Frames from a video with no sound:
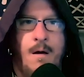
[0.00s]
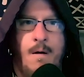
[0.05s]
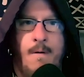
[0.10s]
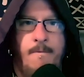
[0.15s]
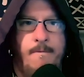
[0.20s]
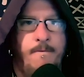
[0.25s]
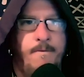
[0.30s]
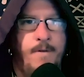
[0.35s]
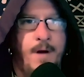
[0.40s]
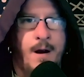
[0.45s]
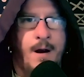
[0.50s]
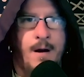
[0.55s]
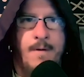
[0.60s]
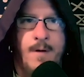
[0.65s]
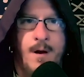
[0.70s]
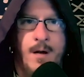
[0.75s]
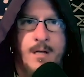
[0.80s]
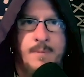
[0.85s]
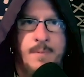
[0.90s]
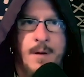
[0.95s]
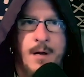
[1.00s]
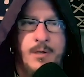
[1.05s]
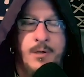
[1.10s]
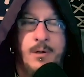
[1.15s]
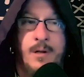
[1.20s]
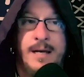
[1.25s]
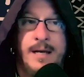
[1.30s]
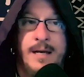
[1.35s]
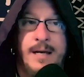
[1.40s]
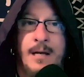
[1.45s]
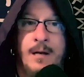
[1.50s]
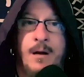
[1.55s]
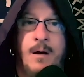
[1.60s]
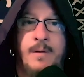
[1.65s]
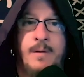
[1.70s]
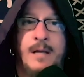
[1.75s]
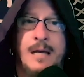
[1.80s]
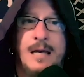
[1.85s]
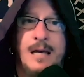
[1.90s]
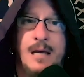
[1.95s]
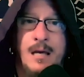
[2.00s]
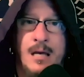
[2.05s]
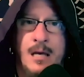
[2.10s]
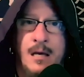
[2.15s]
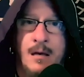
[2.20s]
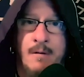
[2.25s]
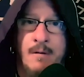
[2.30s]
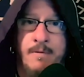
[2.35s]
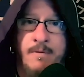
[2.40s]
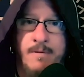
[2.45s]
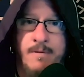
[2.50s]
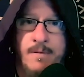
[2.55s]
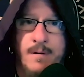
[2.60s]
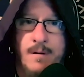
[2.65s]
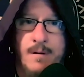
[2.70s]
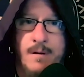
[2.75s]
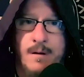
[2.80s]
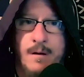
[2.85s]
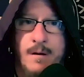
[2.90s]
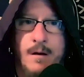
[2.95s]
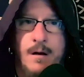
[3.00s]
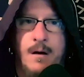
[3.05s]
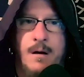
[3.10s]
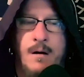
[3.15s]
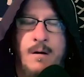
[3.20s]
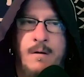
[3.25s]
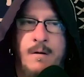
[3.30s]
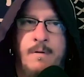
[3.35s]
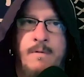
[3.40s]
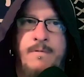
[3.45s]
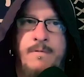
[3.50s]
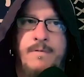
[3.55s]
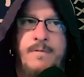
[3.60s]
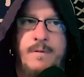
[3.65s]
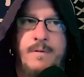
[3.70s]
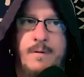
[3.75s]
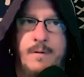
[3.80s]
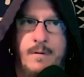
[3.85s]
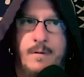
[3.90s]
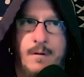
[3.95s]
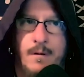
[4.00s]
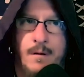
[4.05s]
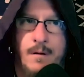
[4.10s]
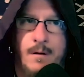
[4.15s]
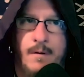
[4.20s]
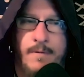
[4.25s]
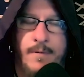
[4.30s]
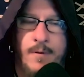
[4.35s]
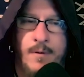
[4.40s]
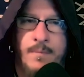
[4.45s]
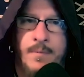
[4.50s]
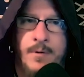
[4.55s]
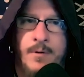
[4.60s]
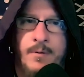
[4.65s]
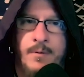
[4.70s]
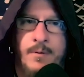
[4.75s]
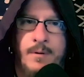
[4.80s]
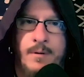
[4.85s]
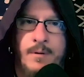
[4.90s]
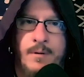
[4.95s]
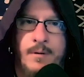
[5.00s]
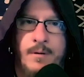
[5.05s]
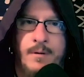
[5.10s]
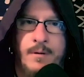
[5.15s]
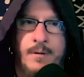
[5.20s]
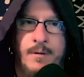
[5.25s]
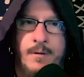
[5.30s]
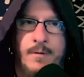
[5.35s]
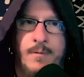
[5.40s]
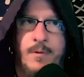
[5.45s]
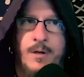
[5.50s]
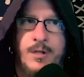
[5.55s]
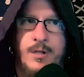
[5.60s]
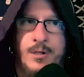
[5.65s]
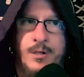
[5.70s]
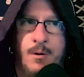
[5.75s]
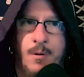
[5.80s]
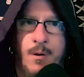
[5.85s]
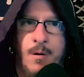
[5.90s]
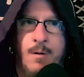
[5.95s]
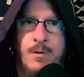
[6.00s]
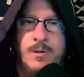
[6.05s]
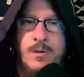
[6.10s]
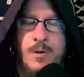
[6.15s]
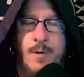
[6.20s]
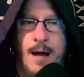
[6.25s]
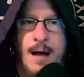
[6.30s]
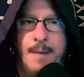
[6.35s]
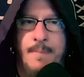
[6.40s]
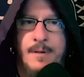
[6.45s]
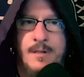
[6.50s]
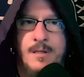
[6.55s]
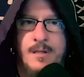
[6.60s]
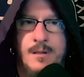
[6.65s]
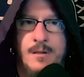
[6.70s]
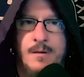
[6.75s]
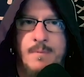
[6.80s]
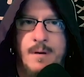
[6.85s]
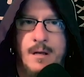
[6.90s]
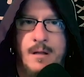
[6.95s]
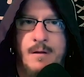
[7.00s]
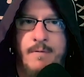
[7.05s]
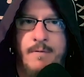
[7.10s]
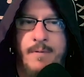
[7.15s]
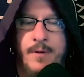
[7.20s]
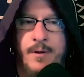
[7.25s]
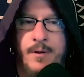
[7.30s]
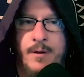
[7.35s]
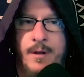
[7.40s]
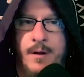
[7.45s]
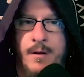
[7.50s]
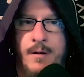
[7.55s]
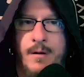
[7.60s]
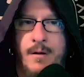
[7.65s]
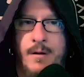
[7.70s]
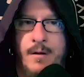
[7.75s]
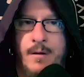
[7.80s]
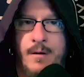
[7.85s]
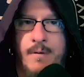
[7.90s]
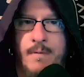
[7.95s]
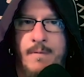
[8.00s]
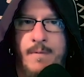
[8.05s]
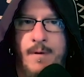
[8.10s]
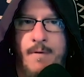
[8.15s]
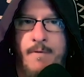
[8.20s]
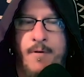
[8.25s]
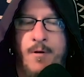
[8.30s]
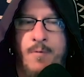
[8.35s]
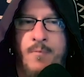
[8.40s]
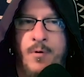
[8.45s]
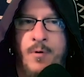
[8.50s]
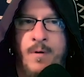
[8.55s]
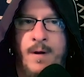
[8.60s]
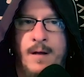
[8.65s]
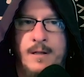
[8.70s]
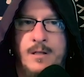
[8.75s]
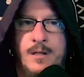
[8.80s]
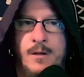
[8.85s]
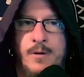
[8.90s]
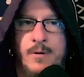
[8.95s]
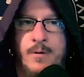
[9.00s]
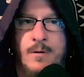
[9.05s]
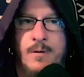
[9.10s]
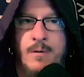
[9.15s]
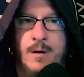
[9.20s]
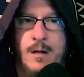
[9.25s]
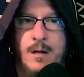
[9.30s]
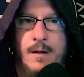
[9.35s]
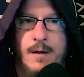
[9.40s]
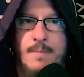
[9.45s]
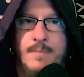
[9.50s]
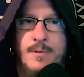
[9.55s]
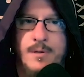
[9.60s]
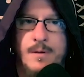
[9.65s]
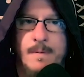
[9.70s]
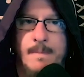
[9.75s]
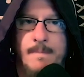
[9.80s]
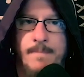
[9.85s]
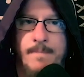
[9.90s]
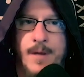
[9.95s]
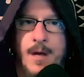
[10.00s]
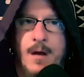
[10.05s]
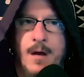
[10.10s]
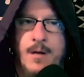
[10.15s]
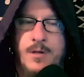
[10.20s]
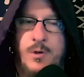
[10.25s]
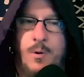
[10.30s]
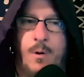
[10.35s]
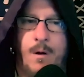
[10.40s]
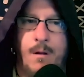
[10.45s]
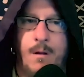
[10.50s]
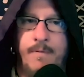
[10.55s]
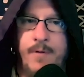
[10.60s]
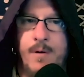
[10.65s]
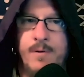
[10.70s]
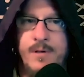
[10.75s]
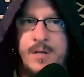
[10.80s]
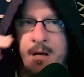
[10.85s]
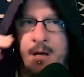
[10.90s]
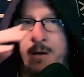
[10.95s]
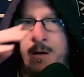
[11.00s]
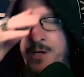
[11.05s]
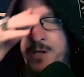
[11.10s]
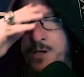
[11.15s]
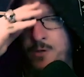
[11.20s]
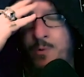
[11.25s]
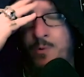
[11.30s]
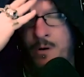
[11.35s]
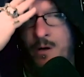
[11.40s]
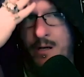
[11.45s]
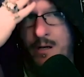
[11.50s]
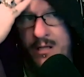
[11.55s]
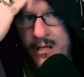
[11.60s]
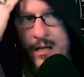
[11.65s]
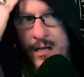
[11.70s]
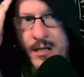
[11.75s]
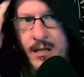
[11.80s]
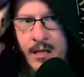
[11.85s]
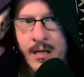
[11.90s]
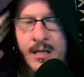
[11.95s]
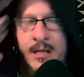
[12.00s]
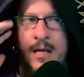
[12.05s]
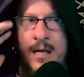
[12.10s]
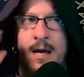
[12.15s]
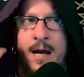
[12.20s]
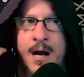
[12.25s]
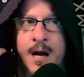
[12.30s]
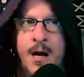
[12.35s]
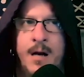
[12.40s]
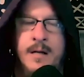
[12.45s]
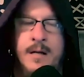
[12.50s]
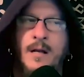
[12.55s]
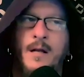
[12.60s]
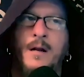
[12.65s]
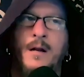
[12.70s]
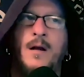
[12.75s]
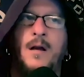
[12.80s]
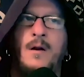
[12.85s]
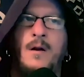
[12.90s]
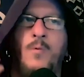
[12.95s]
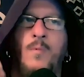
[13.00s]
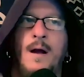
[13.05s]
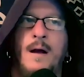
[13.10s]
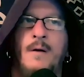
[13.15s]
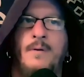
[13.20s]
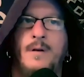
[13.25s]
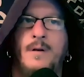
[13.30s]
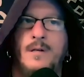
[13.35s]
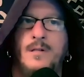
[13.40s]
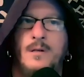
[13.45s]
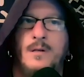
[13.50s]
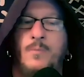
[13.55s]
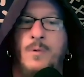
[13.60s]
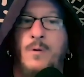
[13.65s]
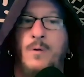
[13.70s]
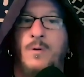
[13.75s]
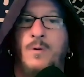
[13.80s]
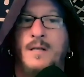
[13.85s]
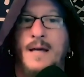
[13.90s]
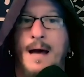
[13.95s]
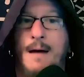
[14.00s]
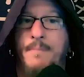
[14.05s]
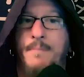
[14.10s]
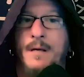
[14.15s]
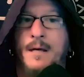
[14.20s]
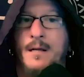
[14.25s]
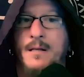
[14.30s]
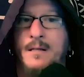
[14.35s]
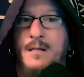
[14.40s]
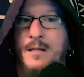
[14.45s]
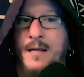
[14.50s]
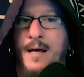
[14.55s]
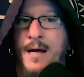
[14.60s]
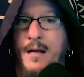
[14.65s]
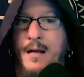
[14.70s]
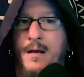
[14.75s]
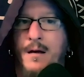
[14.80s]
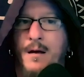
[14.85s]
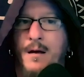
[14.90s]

Very, very special. Again, on the eve of a full moon, which so also happens to be the, the, the, the, the full moon that's a lunar eclipse. So all of those energies were existent in the air and, and, and around us, and we were tapping into that